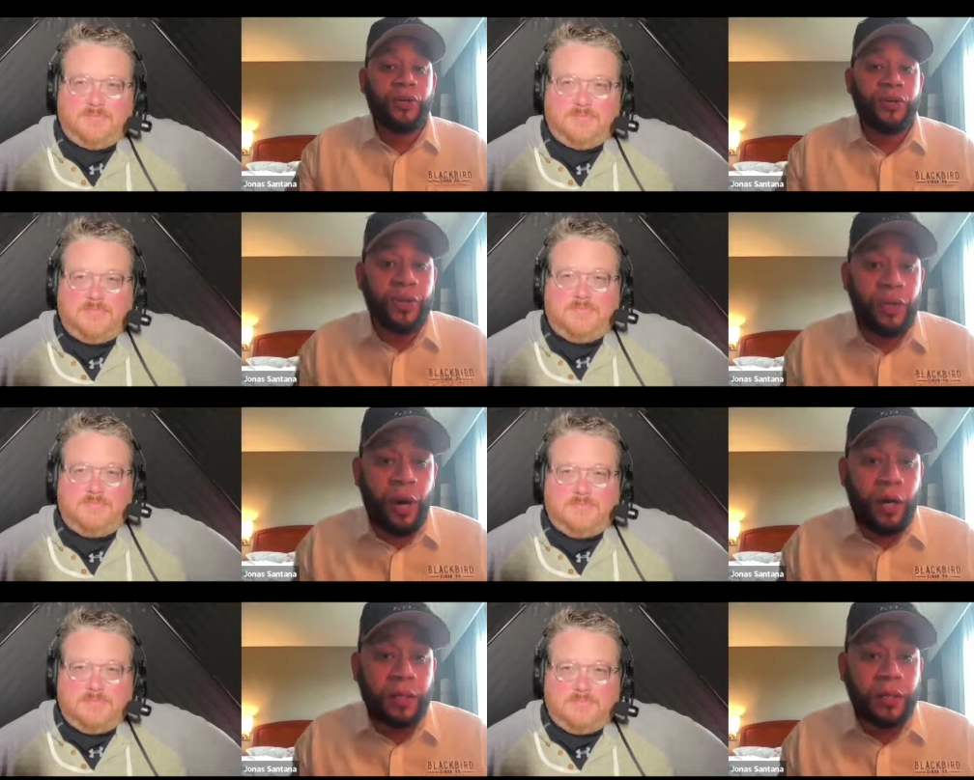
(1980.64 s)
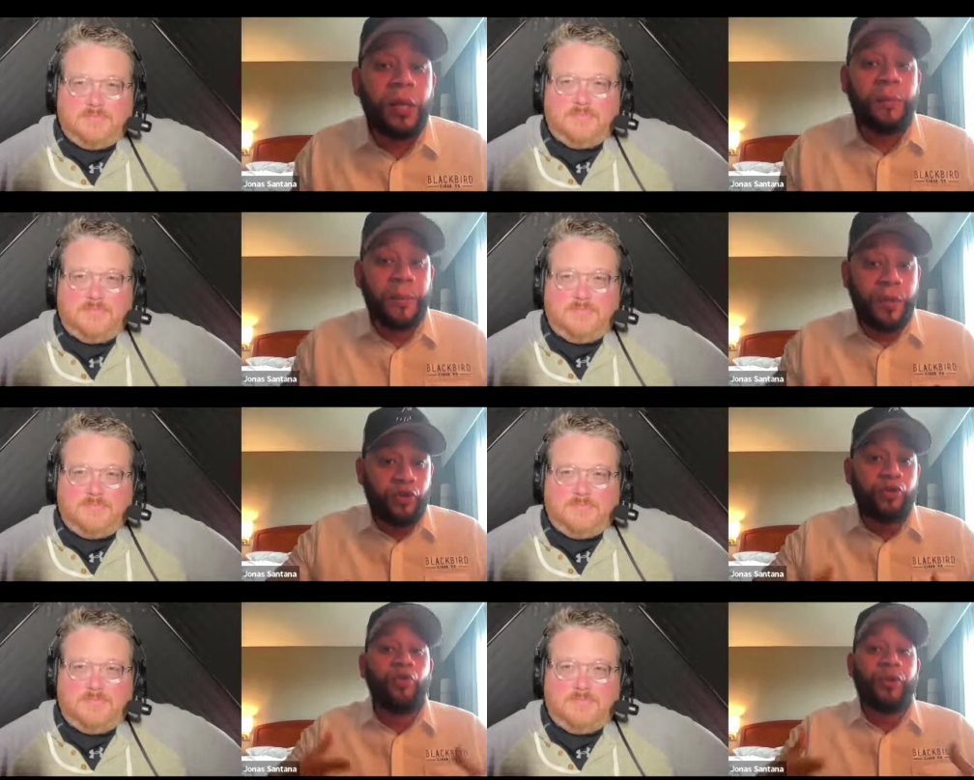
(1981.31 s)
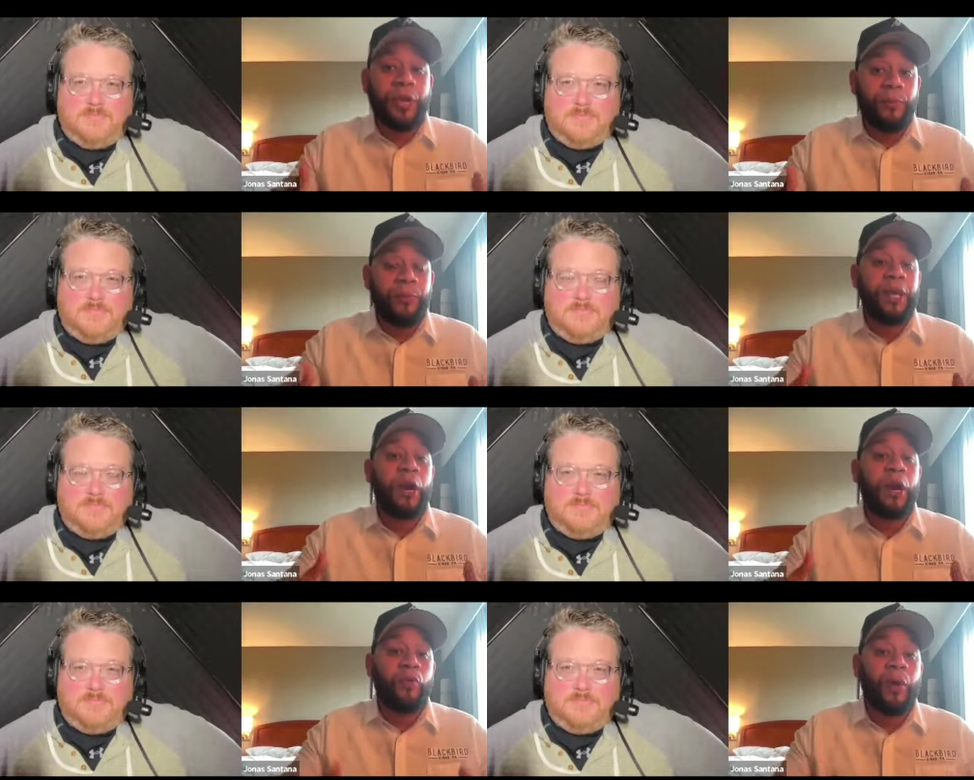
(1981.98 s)
Speaker 1: your cigars because you can be
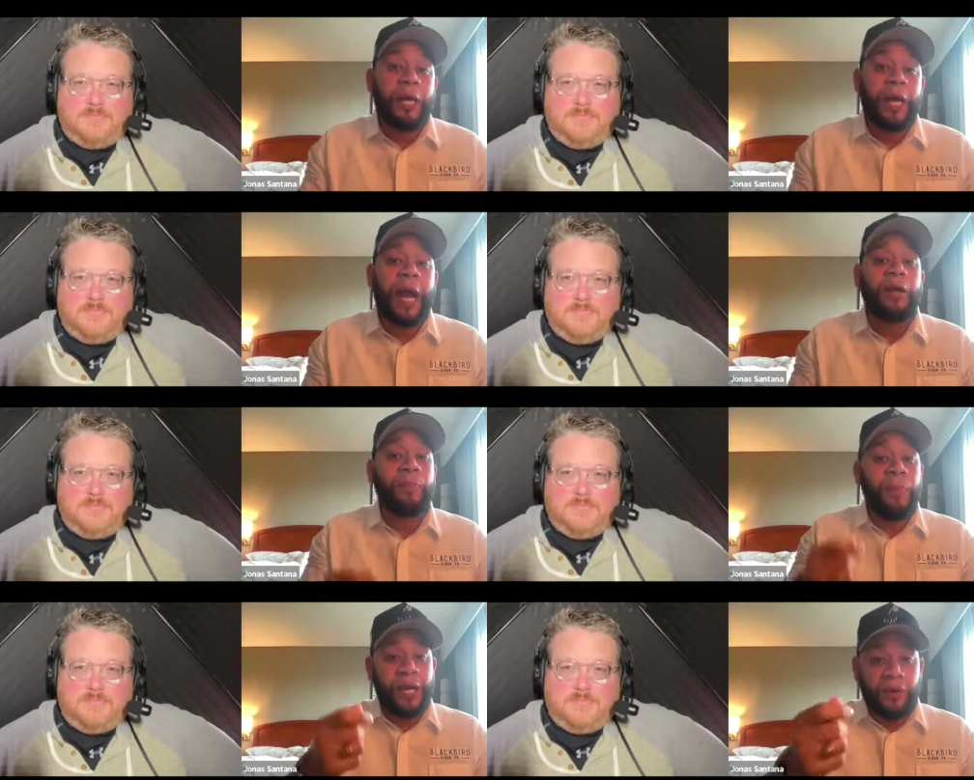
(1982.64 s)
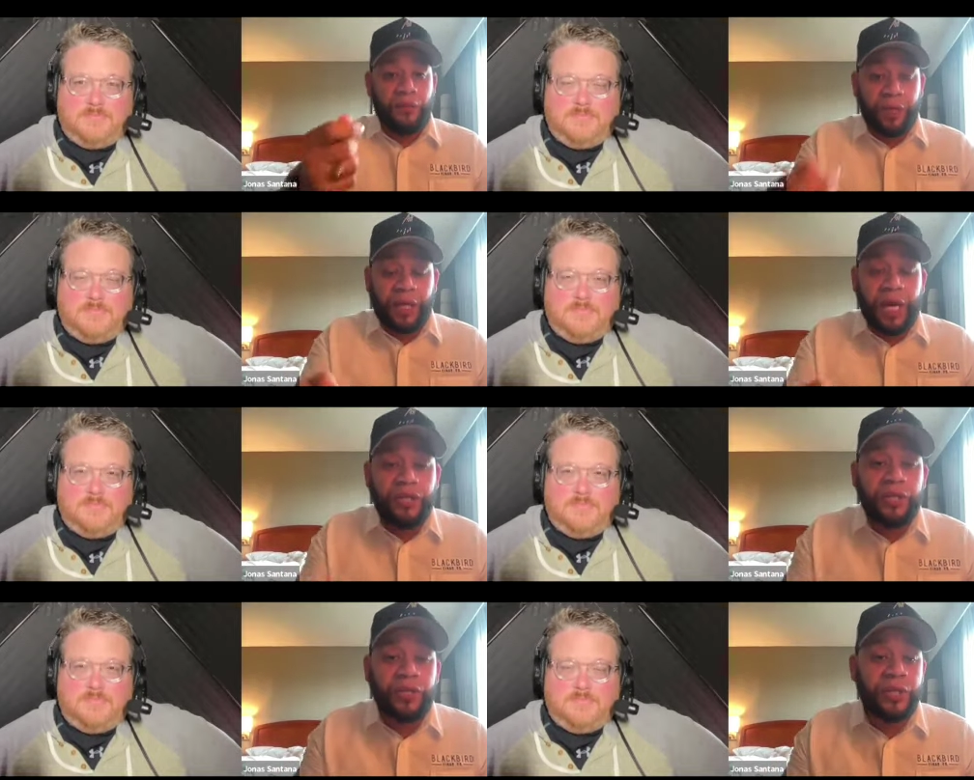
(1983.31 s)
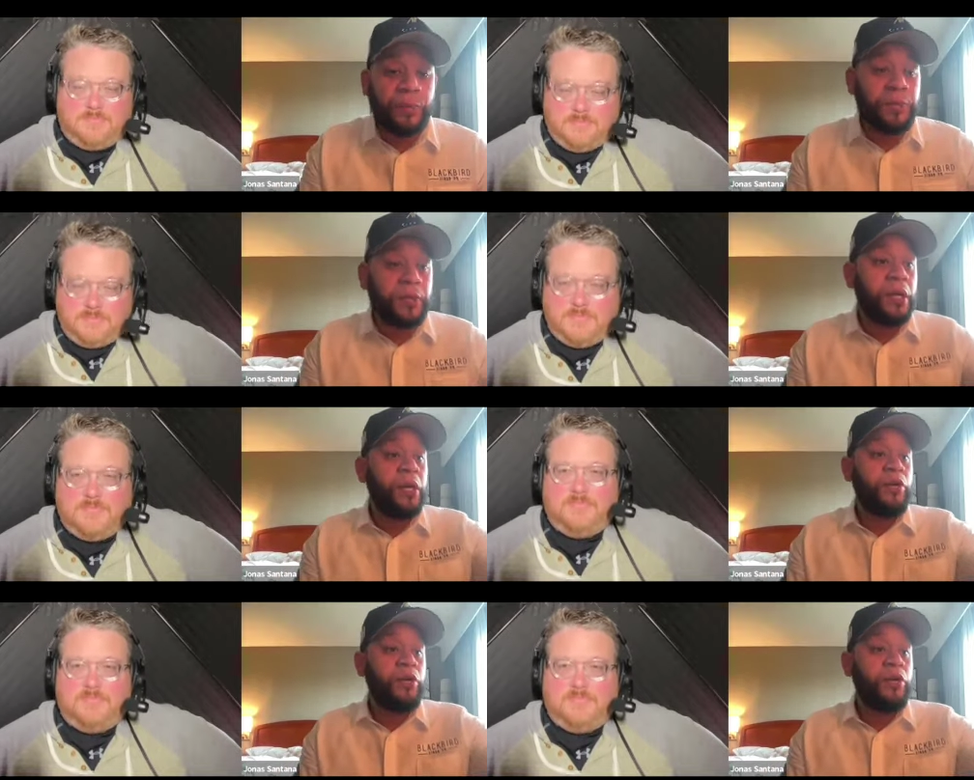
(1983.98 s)
a great guy making relationships.